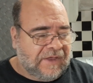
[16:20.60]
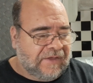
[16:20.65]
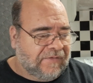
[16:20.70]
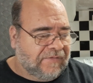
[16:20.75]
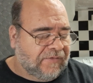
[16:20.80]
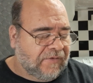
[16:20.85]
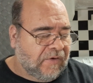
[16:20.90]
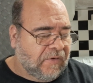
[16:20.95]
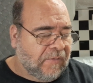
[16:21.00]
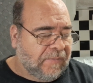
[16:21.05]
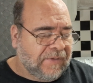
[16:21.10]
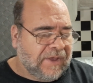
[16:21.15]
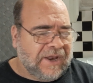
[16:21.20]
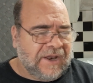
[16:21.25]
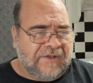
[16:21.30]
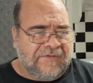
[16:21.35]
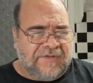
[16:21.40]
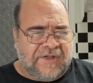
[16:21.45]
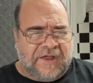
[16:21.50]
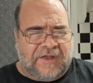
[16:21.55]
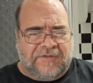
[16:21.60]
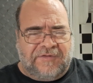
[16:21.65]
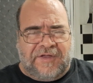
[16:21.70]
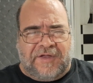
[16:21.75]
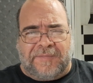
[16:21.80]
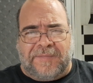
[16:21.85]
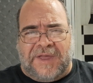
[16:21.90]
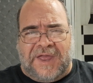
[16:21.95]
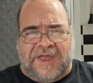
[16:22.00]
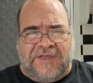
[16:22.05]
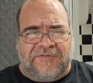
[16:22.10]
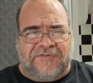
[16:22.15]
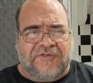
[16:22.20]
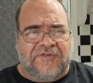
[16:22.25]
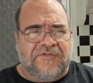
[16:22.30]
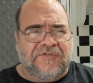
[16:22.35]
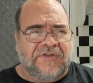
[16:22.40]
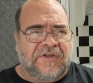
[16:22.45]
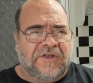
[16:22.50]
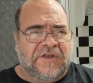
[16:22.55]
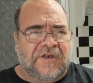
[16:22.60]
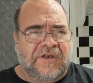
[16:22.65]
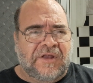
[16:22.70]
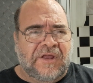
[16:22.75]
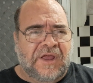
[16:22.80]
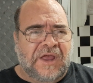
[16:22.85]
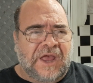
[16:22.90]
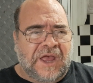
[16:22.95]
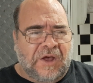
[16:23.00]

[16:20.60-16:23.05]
So I'm going to check my estrogen,